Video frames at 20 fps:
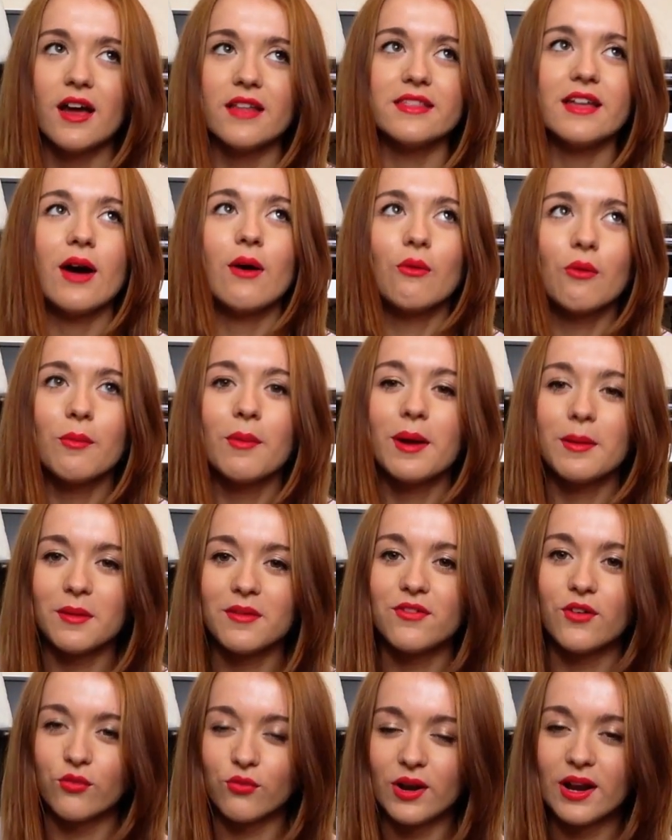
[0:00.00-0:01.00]
that will make
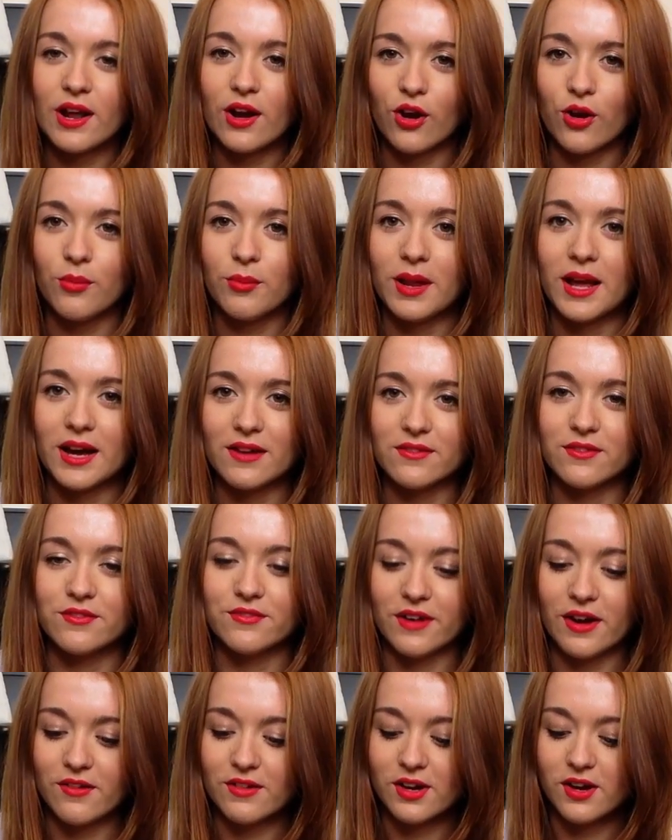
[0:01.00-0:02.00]
me feel really homely having
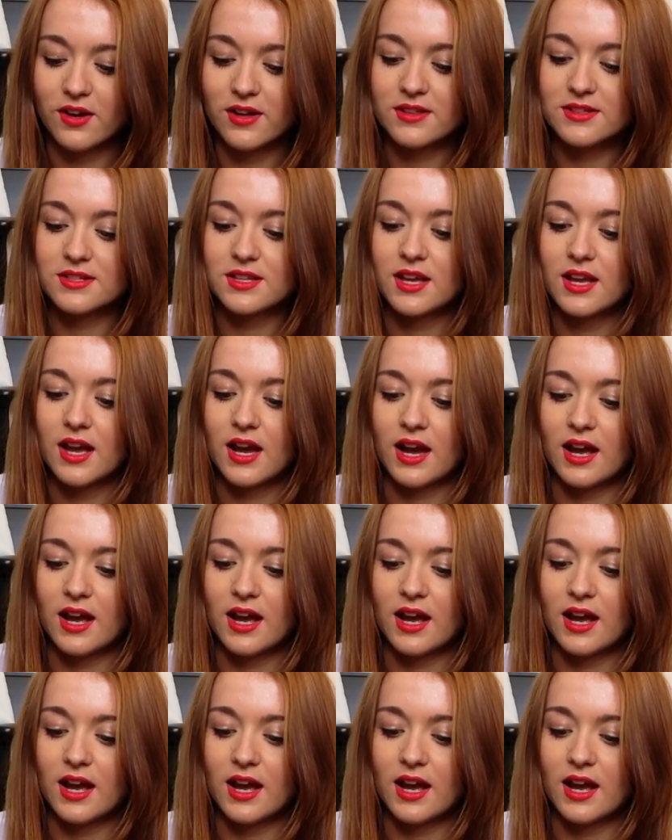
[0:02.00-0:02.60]
fairy lights.